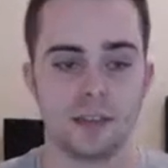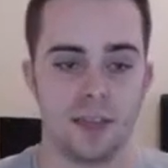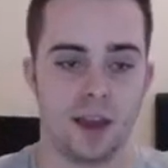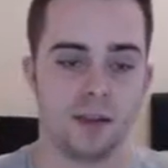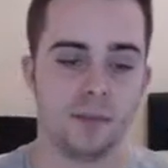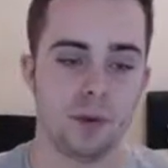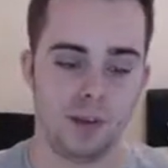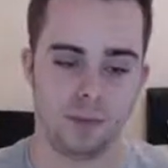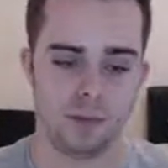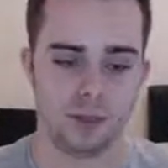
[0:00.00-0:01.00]
than my
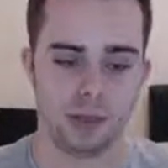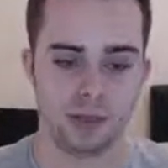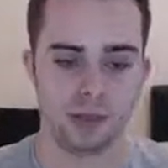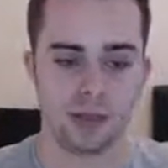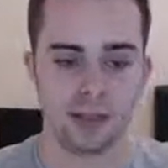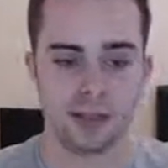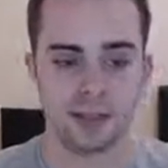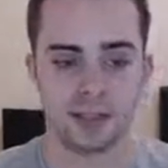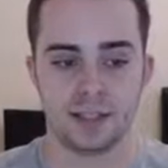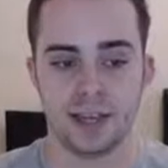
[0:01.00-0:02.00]
Ringus does uh, in
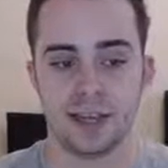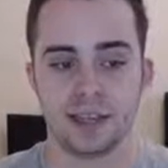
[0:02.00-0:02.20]
this state.